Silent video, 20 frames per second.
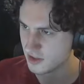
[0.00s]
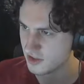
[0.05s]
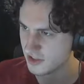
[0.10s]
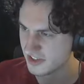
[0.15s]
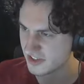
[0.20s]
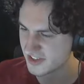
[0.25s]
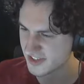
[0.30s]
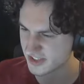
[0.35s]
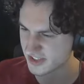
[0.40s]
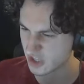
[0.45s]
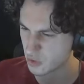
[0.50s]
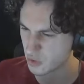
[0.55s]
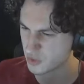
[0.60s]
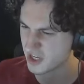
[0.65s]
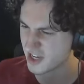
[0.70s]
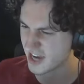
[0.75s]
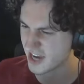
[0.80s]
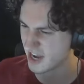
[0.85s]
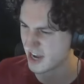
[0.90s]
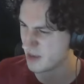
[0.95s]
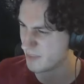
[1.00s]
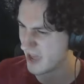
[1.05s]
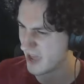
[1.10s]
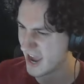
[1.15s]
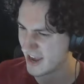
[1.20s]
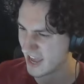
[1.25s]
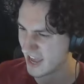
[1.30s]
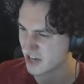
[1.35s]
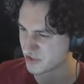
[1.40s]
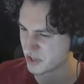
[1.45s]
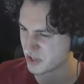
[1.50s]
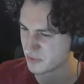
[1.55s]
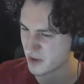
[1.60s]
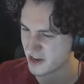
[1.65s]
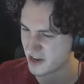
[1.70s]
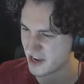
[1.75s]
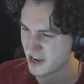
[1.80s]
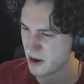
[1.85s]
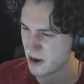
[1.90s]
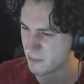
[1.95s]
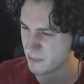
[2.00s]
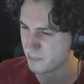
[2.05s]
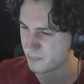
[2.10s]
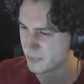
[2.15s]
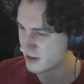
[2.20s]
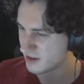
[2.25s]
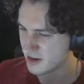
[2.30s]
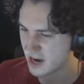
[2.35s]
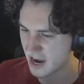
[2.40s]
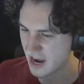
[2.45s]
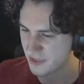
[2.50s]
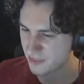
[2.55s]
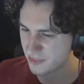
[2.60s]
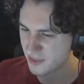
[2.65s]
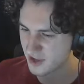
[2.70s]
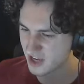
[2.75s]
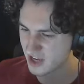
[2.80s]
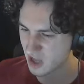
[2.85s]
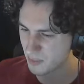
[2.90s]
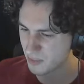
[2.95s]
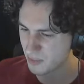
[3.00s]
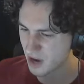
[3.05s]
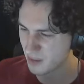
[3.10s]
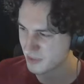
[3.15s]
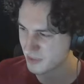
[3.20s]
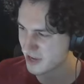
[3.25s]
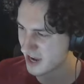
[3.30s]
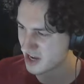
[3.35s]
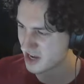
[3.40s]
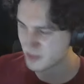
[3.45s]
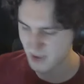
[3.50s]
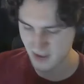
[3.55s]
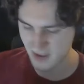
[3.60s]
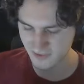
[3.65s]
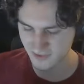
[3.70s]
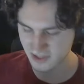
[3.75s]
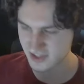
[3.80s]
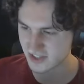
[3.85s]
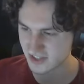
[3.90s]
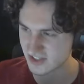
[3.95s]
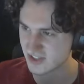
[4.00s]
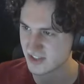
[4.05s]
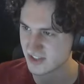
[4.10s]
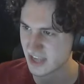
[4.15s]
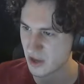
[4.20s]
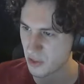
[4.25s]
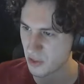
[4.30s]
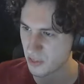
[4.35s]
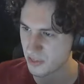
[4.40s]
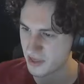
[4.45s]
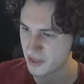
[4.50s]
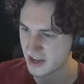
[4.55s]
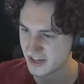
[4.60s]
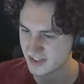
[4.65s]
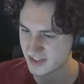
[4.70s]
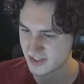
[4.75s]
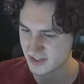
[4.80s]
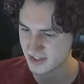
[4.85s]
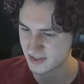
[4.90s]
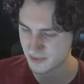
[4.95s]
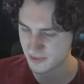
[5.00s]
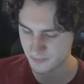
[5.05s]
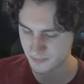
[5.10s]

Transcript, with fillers: This is low-key kind of bad, actually, right now. I think I'll probably end up having to sell this.